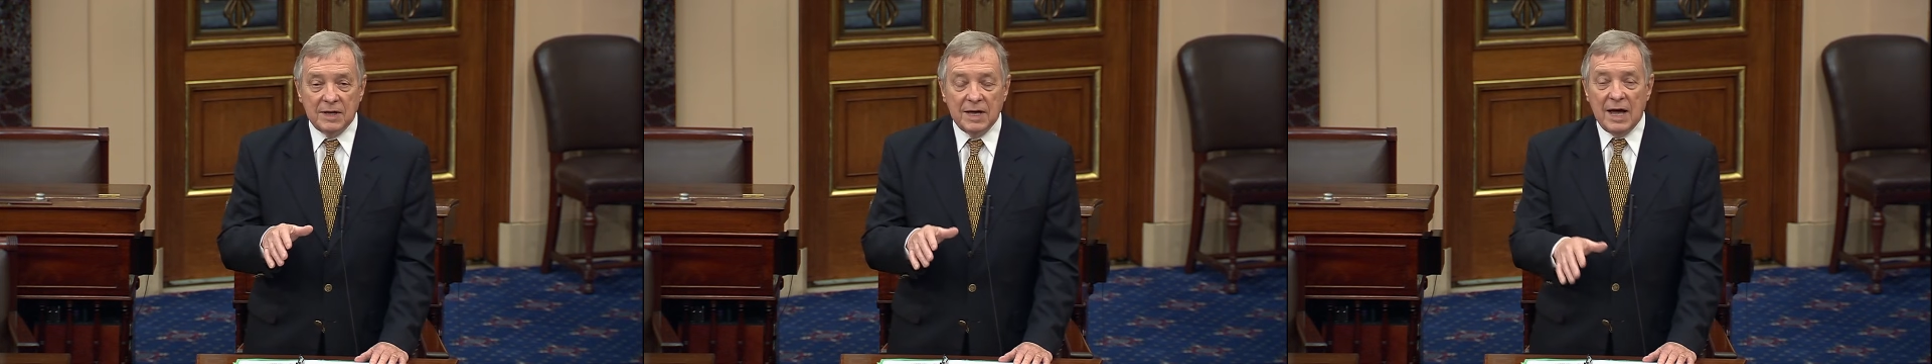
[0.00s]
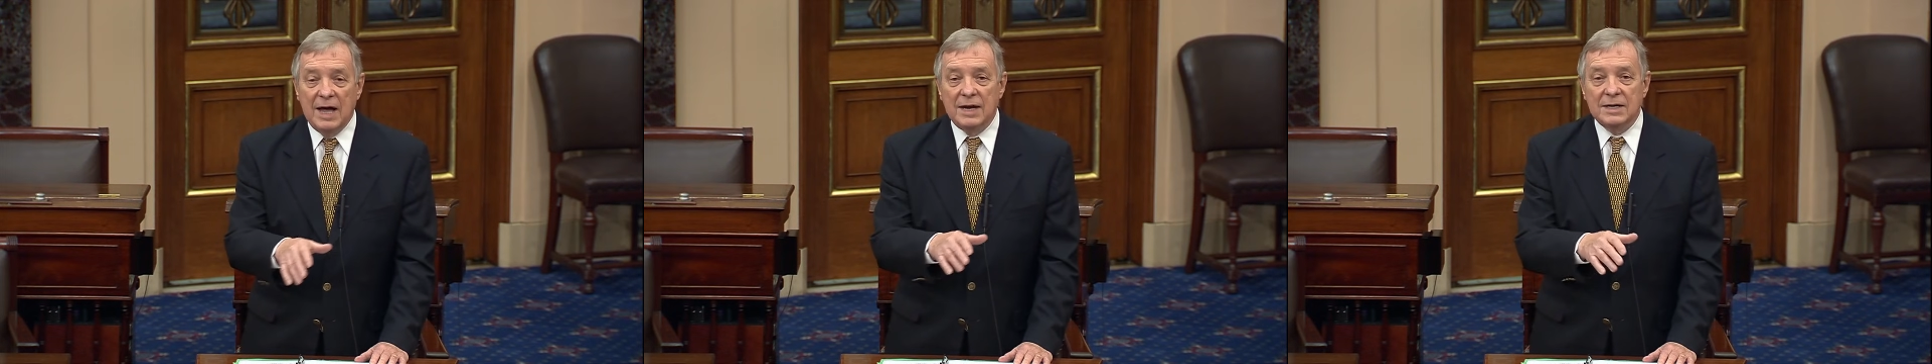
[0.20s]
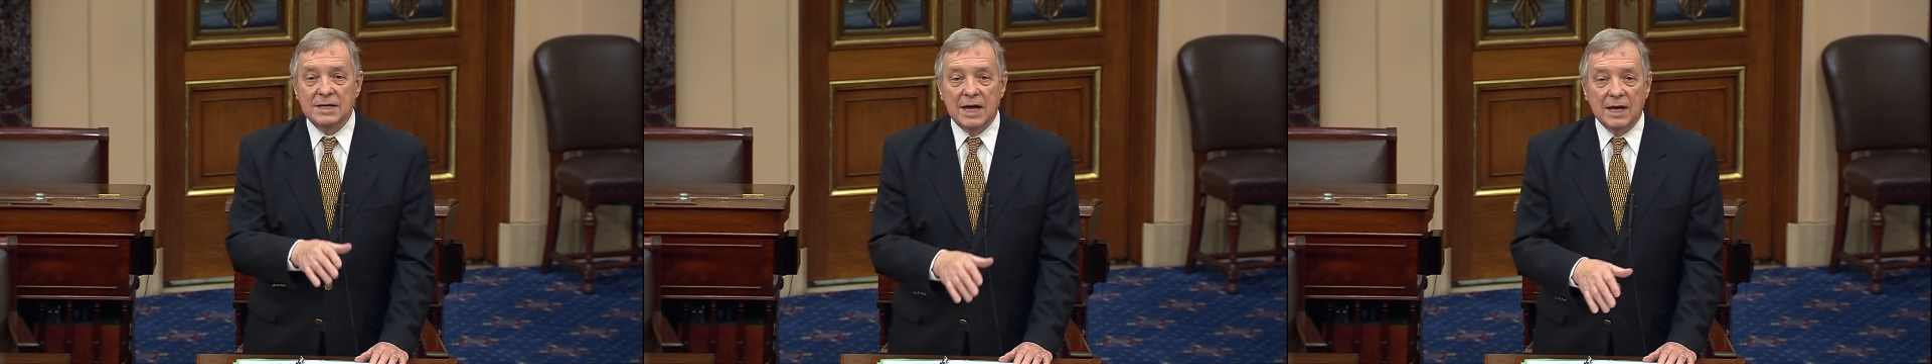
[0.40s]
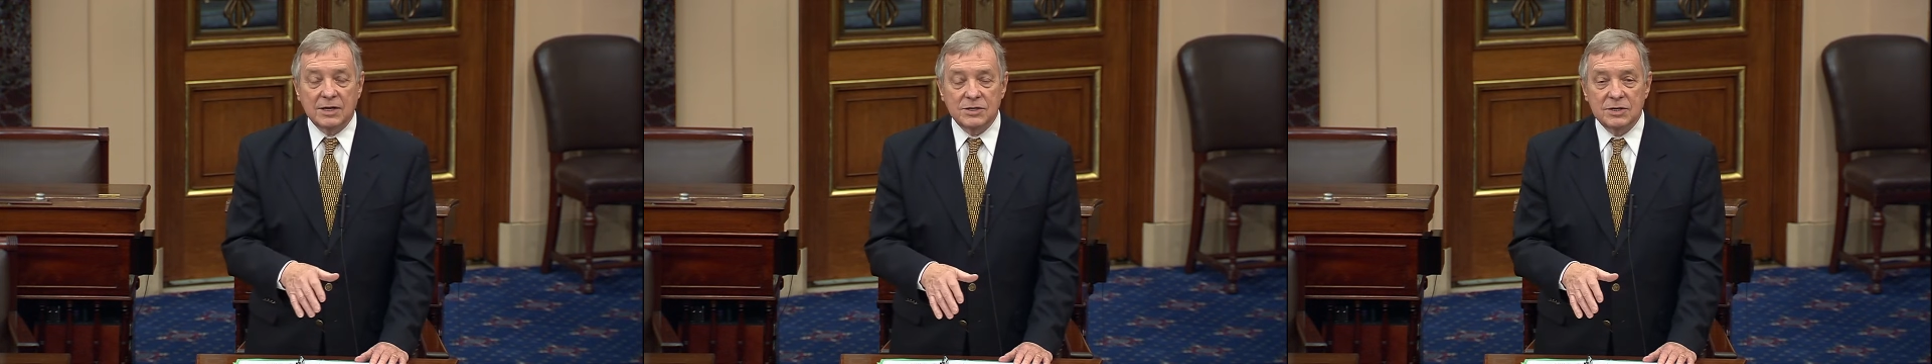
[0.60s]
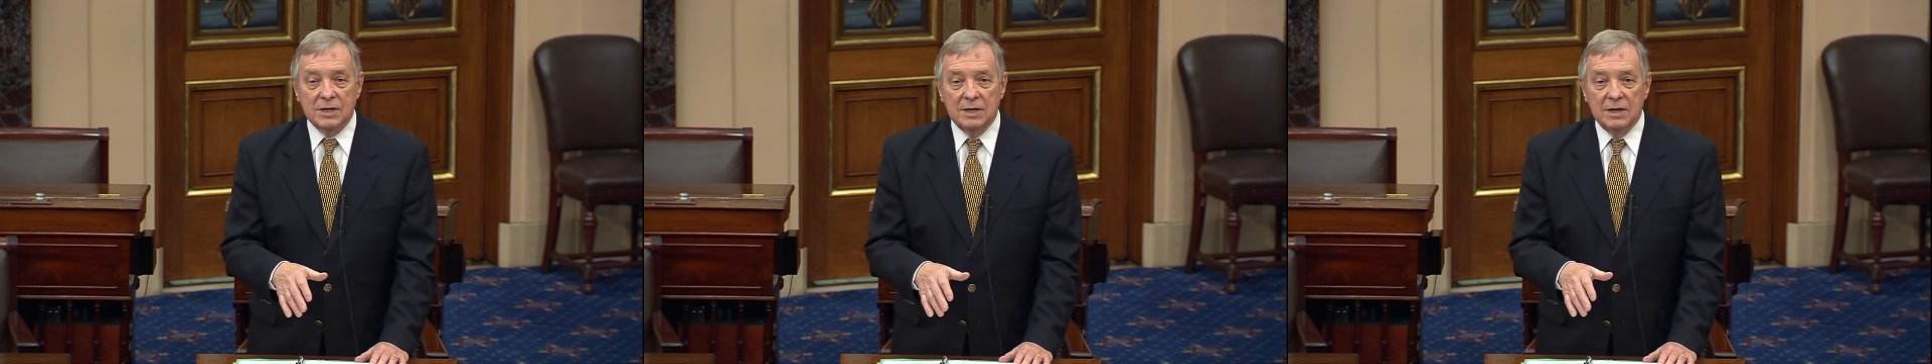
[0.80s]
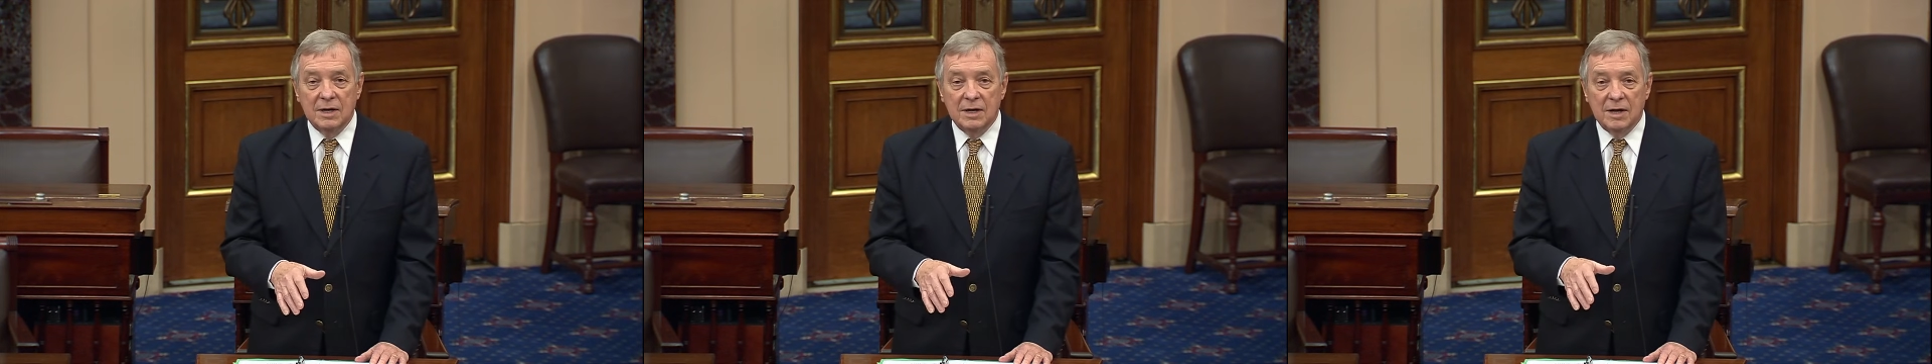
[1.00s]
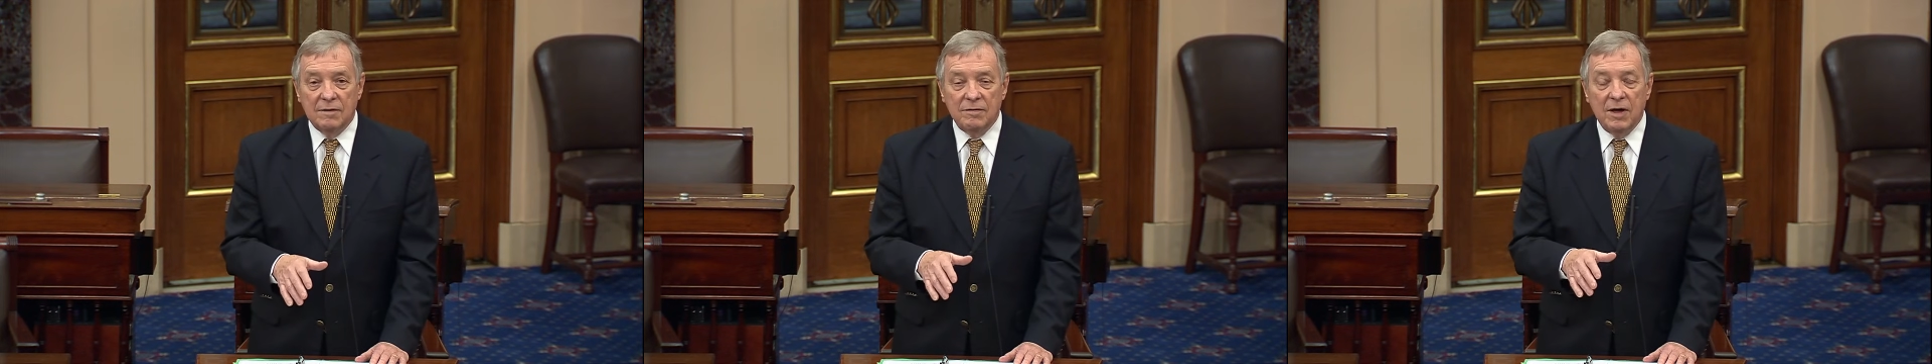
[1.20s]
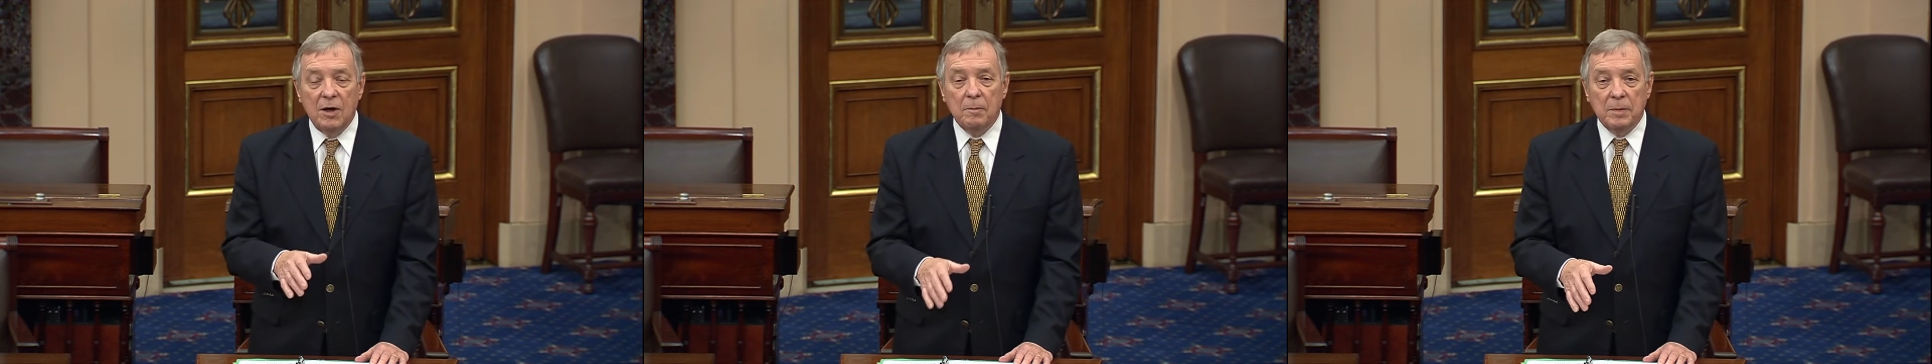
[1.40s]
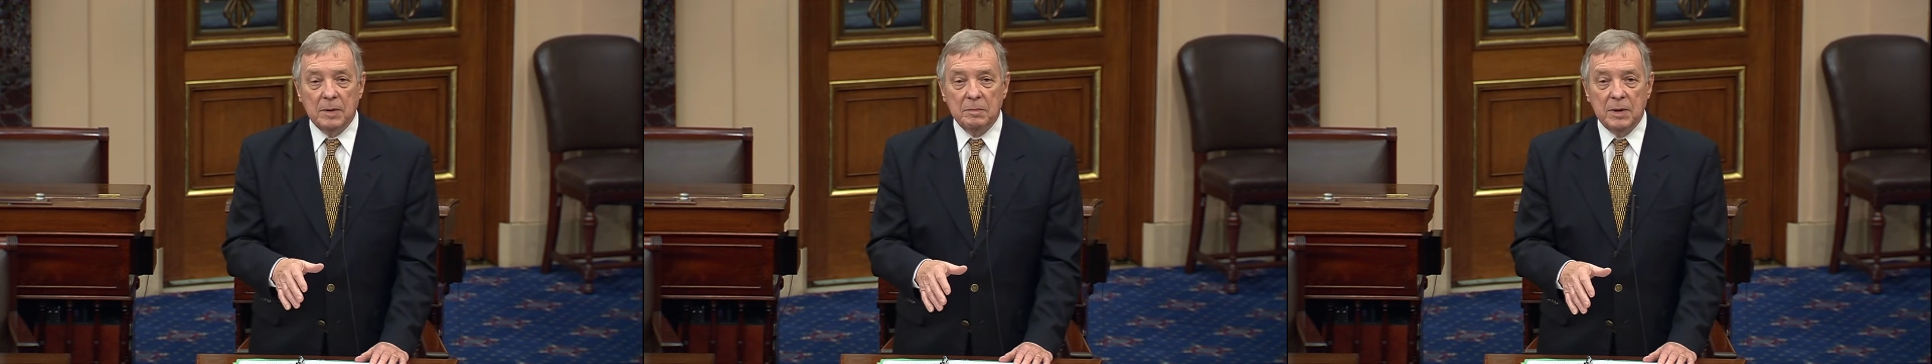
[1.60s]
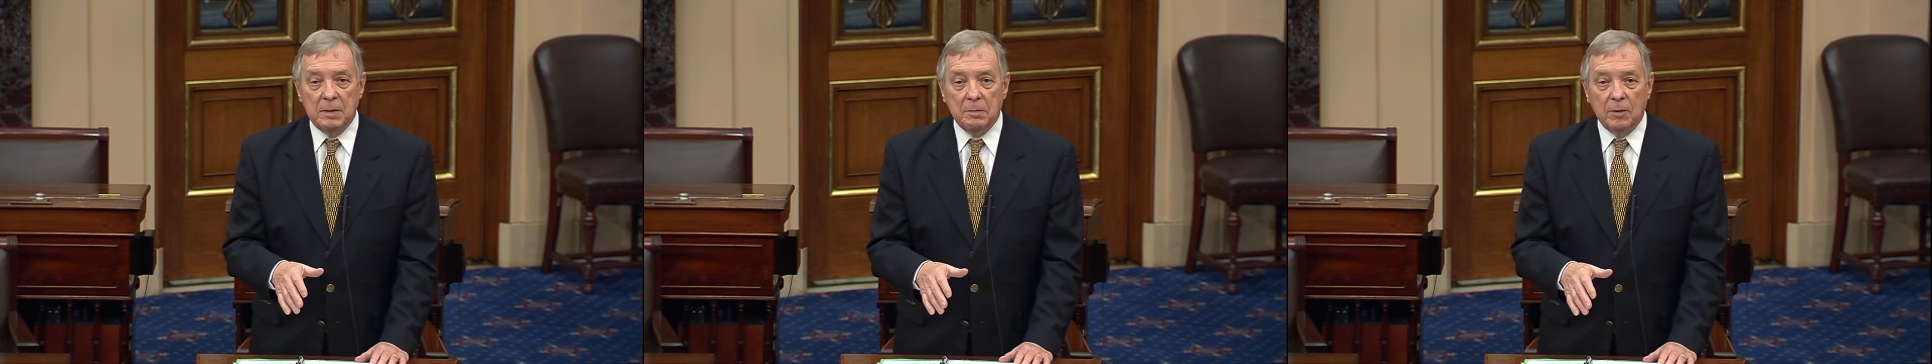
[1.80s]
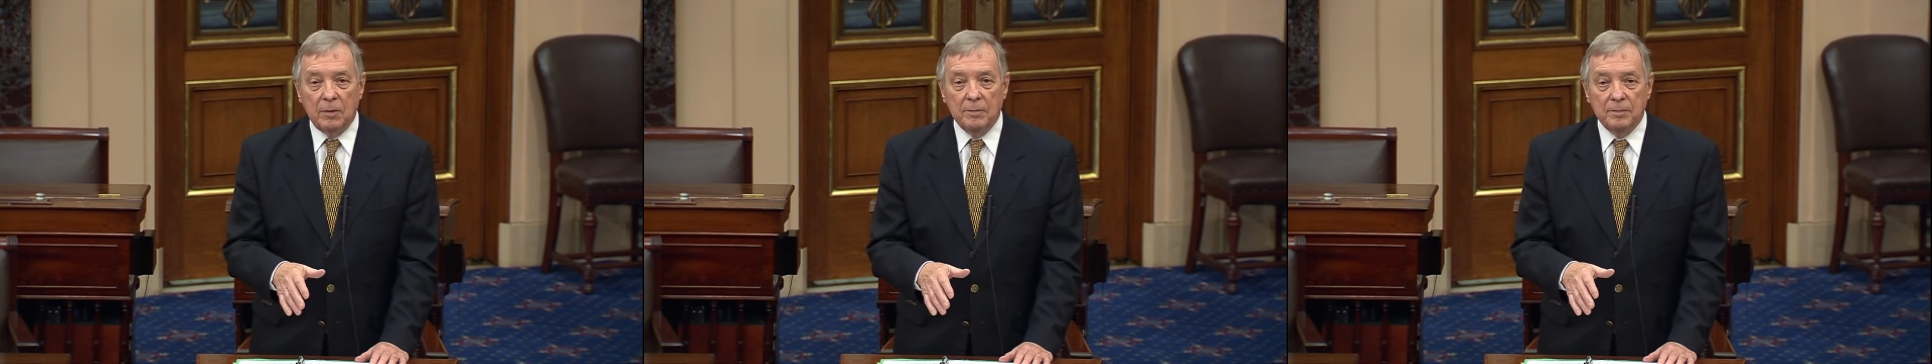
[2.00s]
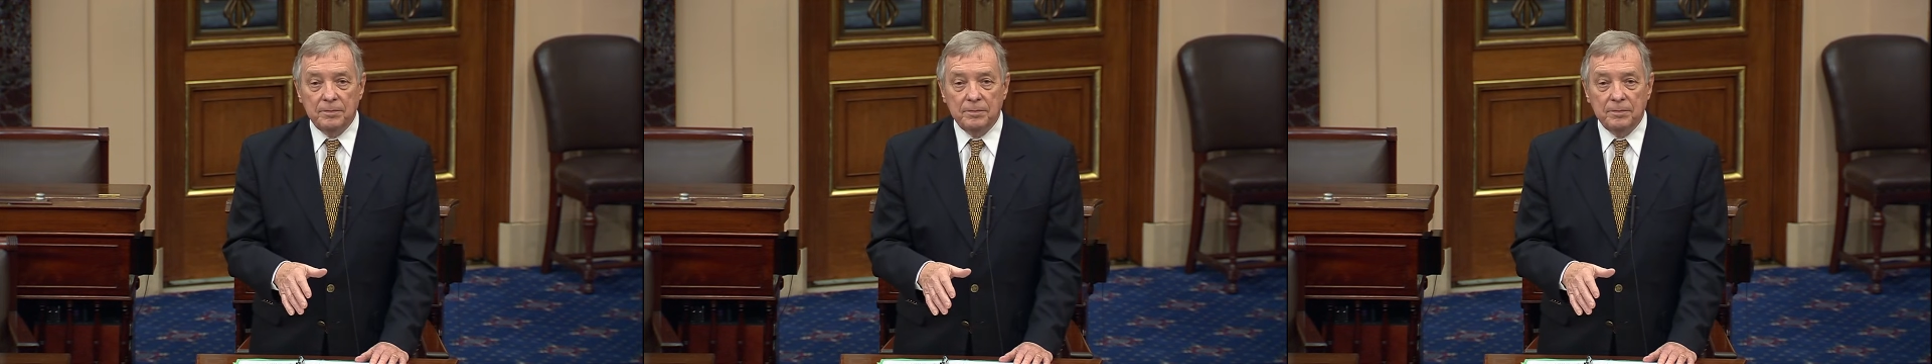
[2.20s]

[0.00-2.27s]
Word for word: context of helping people.